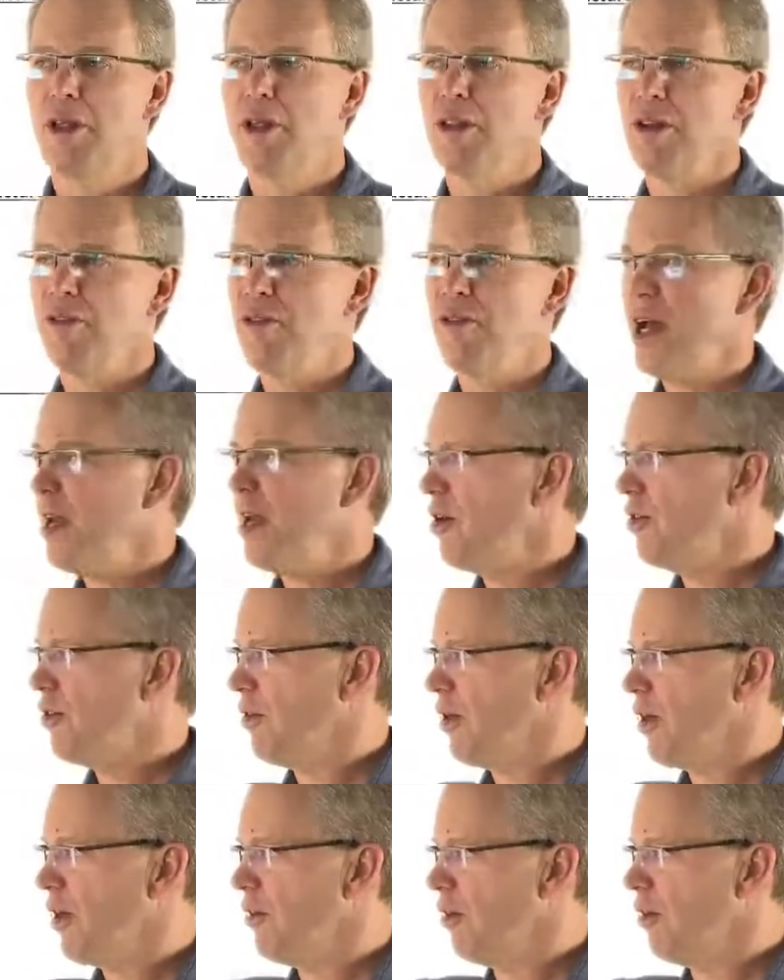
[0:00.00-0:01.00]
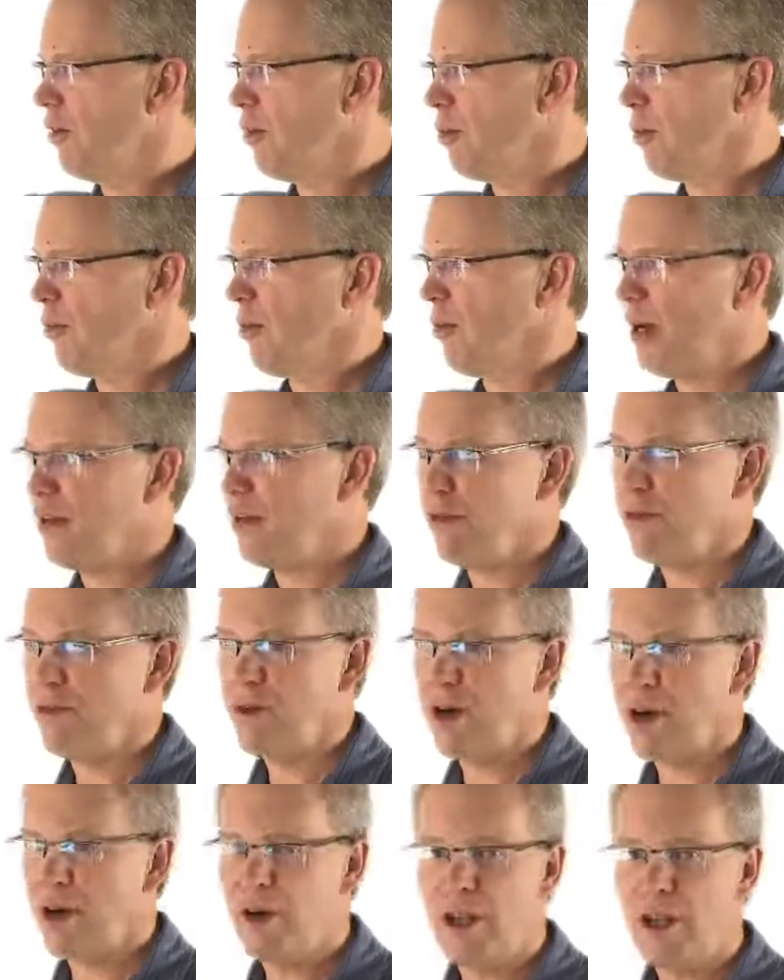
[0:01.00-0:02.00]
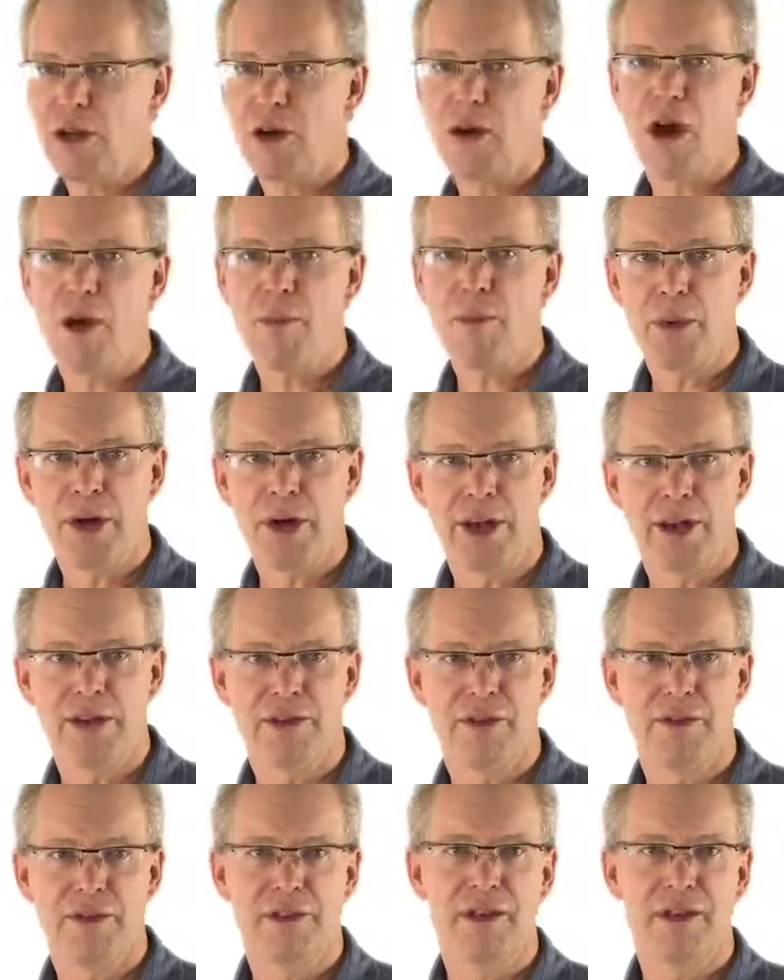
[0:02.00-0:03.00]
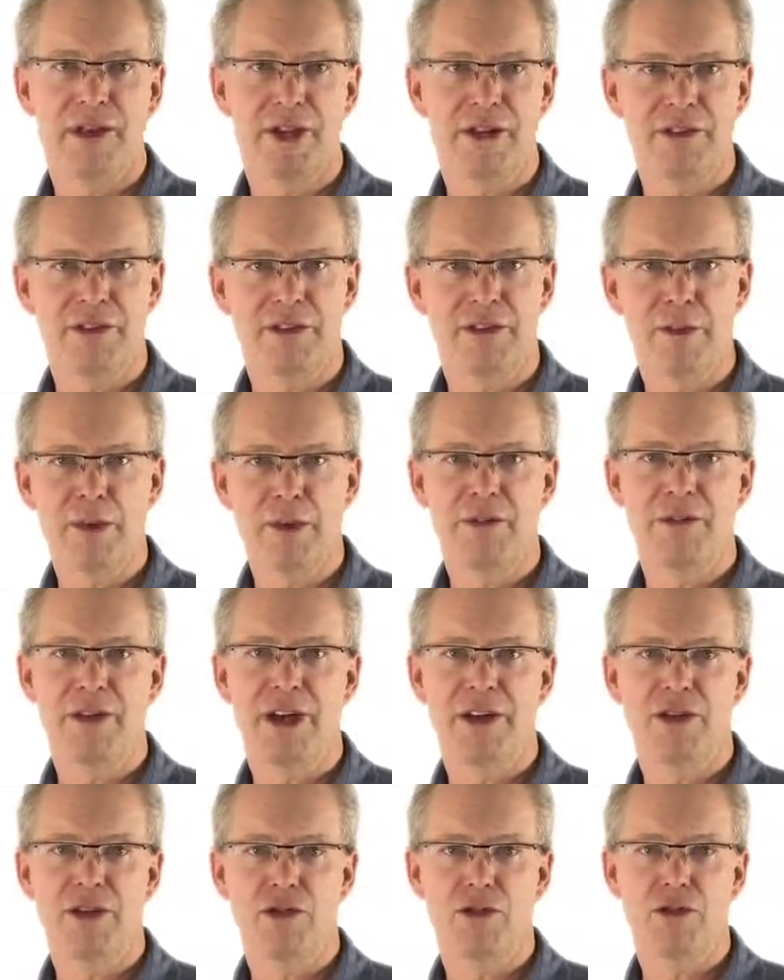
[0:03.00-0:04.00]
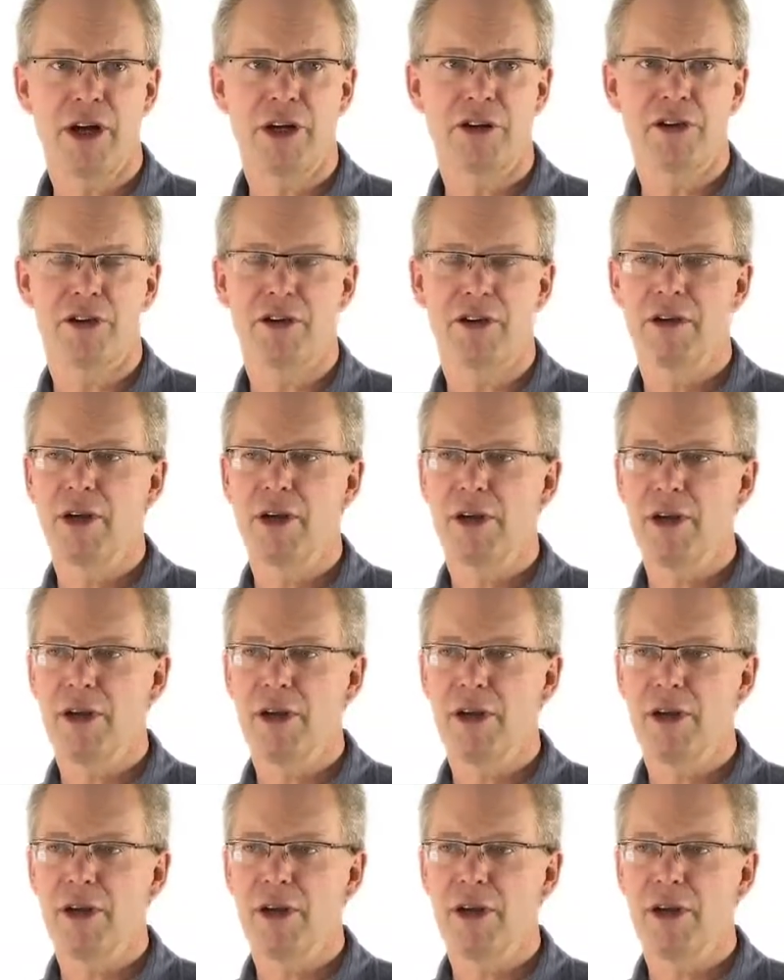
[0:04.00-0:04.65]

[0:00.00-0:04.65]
The advantage of this is it provides a fairly comprehensive yet simplified structure,